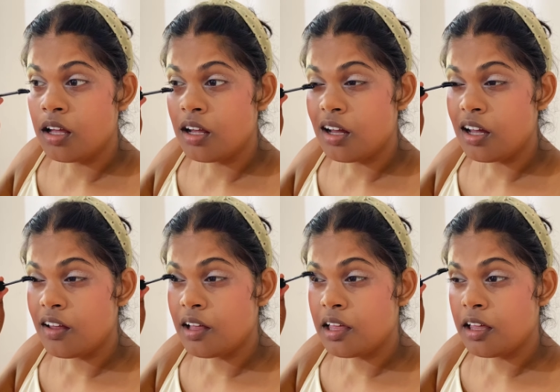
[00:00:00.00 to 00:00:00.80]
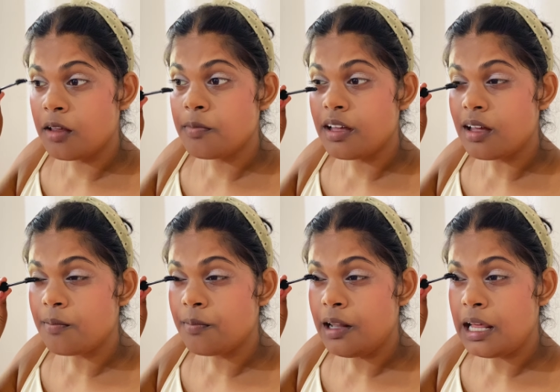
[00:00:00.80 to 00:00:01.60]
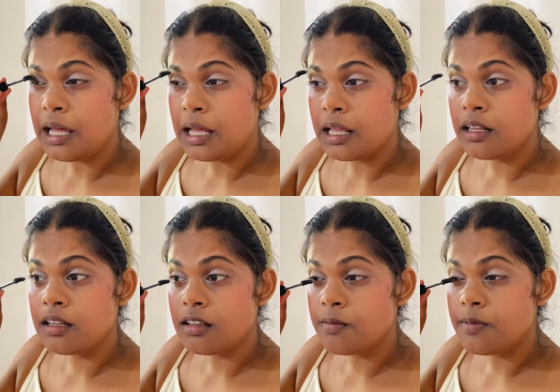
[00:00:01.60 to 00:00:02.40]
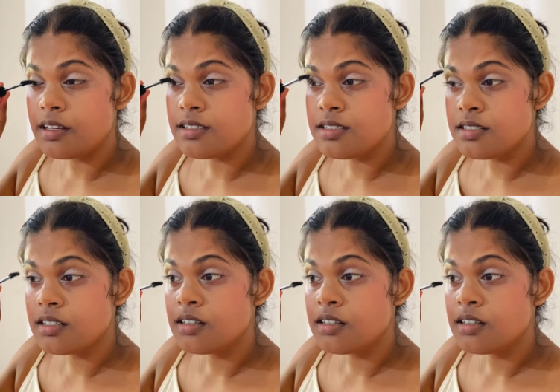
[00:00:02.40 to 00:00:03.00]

I'll keep applying the best